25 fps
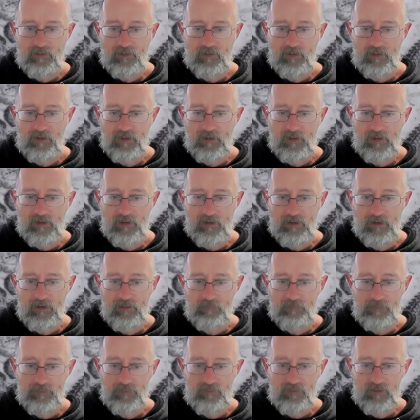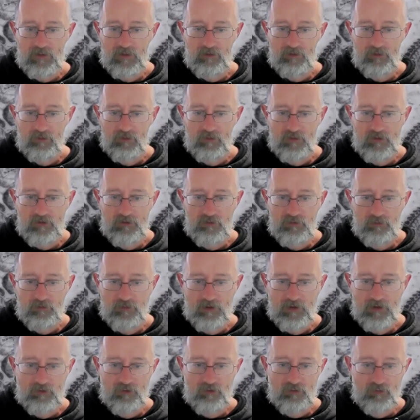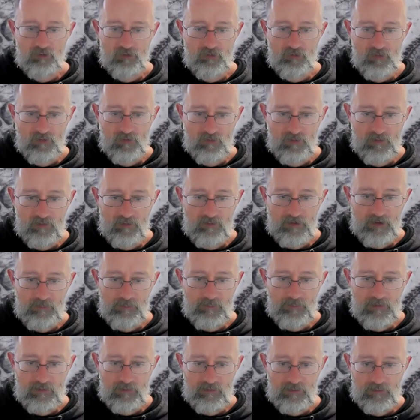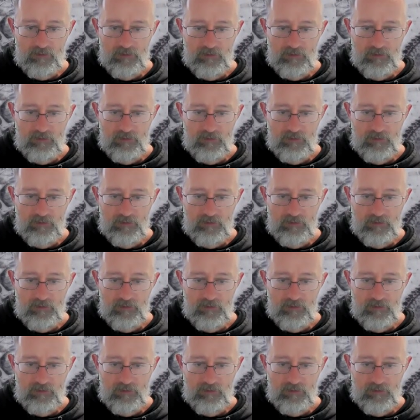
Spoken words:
and potentially stretch ligament